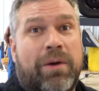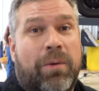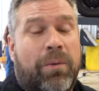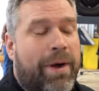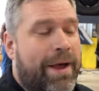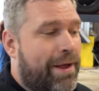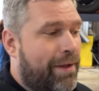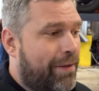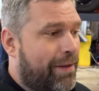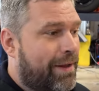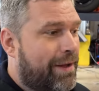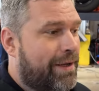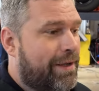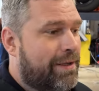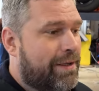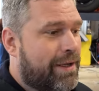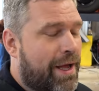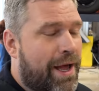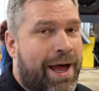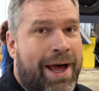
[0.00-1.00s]
Well,
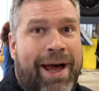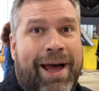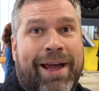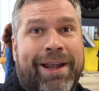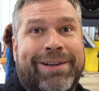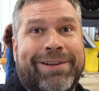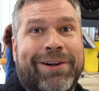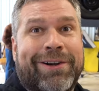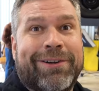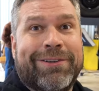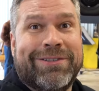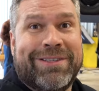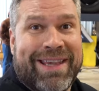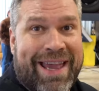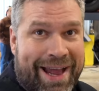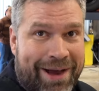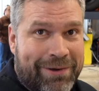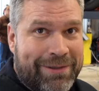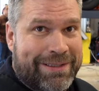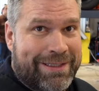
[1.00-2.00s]
uh, turns
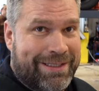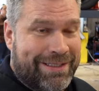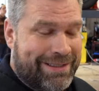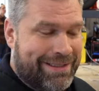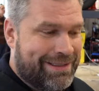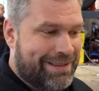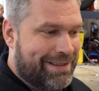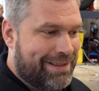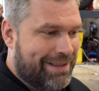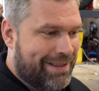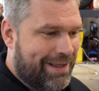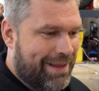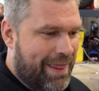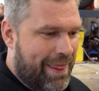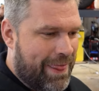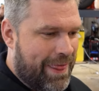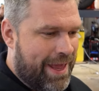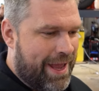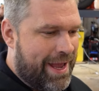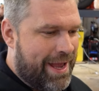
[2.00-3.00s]
out
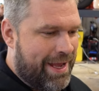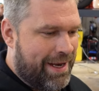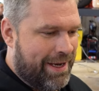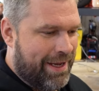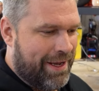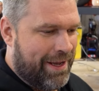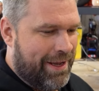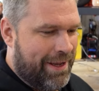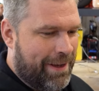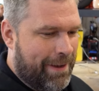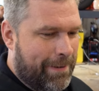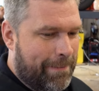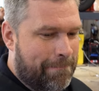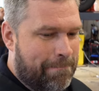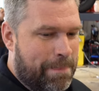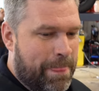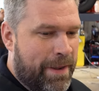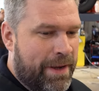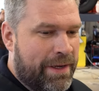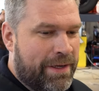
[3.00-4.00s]
that uh,
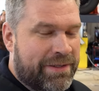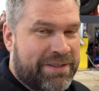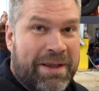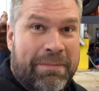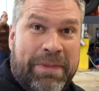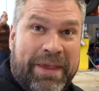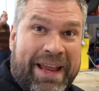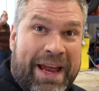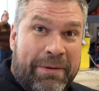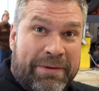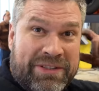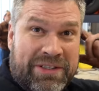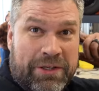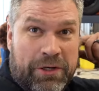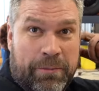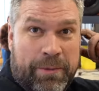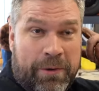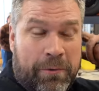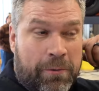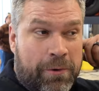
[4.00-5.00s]
something I was a
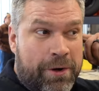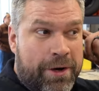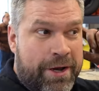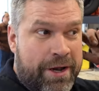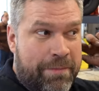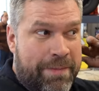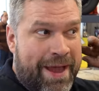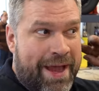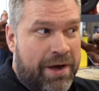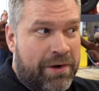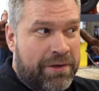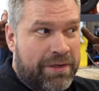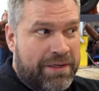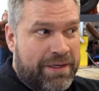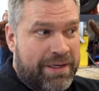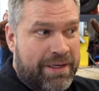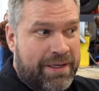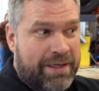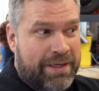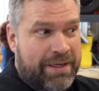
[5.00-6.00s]
little bit worried about
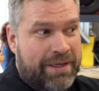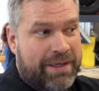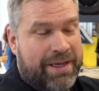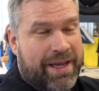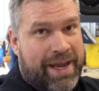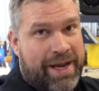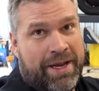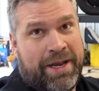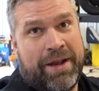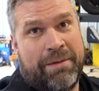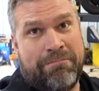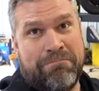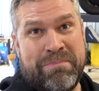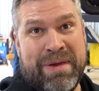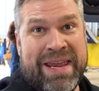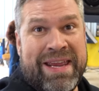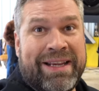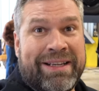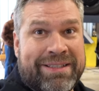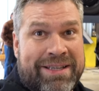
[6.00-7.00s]
ended up
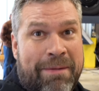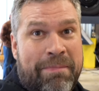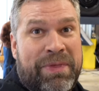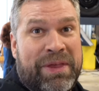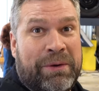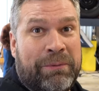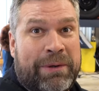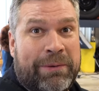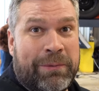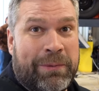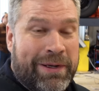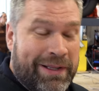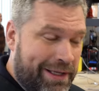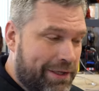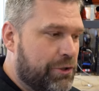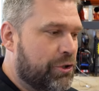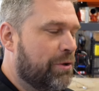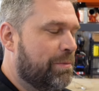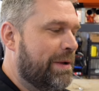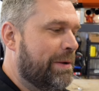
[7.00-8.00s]
being something we really
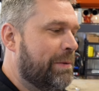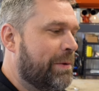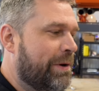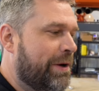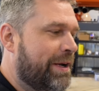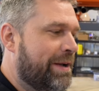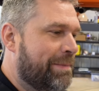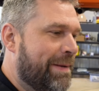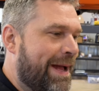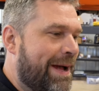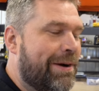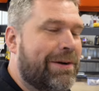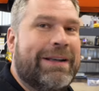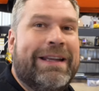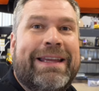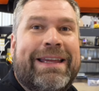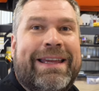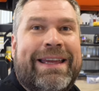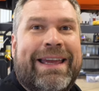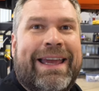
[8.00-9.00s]
should be worried about
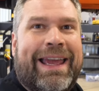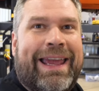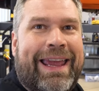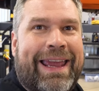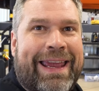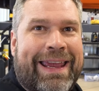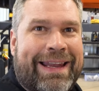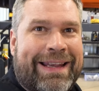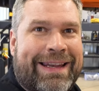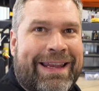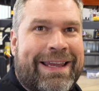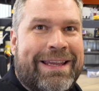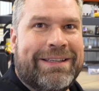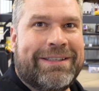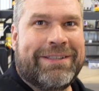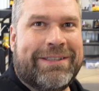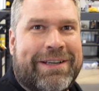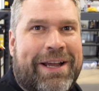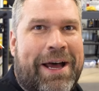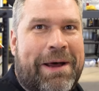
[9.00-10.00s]
and has
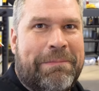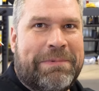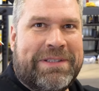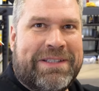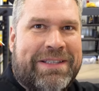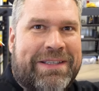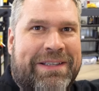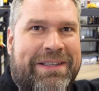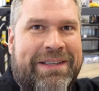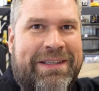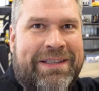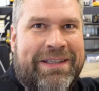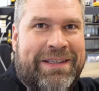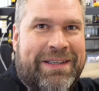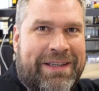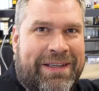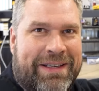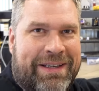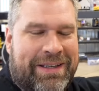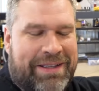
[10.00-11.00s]
stopped
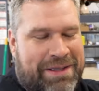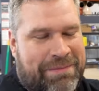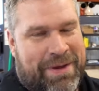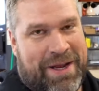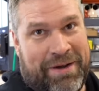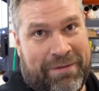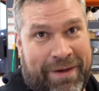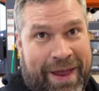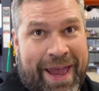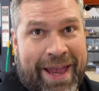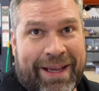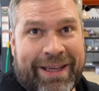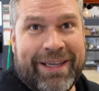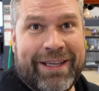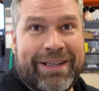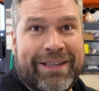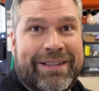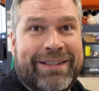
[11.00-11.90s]
the medevac